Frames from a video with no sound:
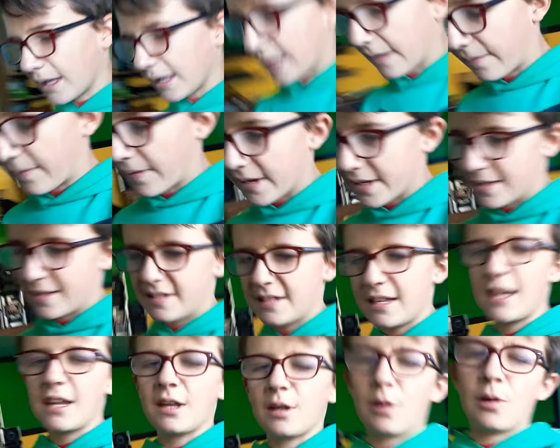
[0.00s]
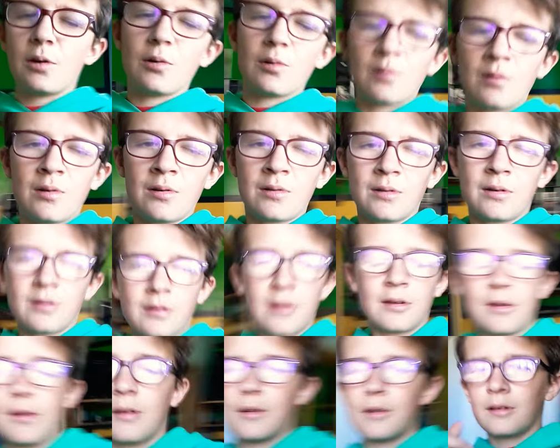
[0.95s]
like if I see you
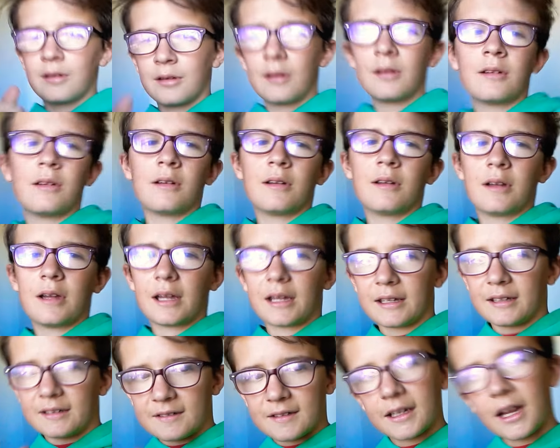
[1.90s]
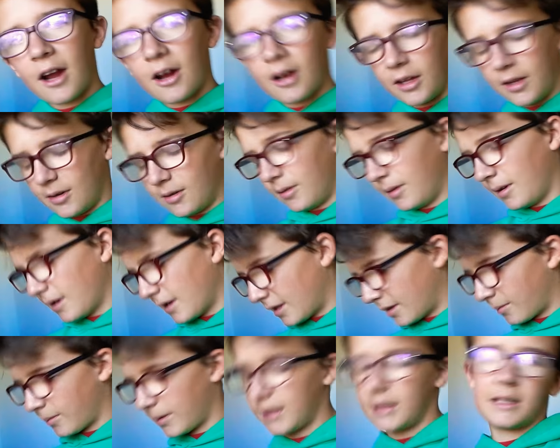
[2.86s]
I can scare you,
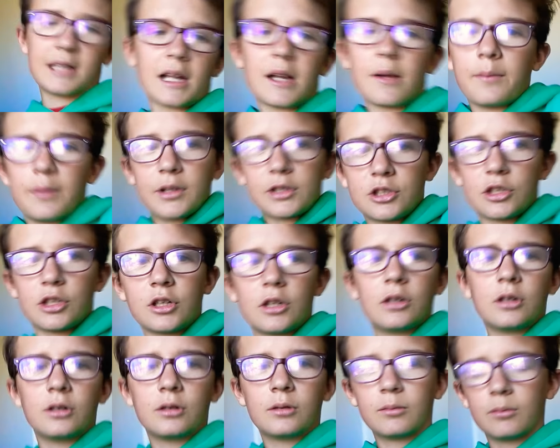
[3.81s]
and then we can take a picture,